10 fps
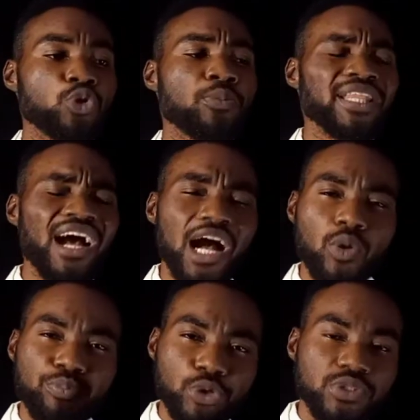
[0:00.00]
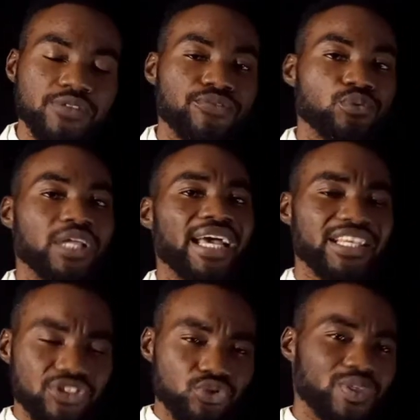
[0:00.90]
But no matter how beautiful that
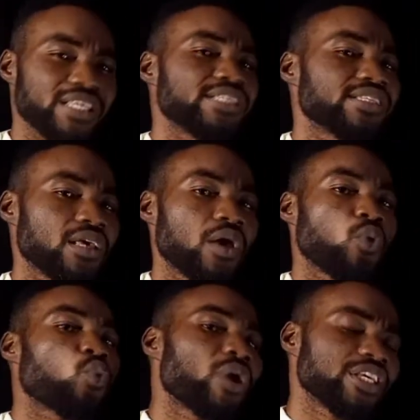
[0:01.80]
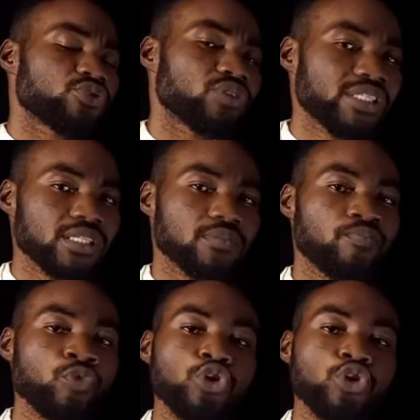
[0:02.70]
history is when it's written,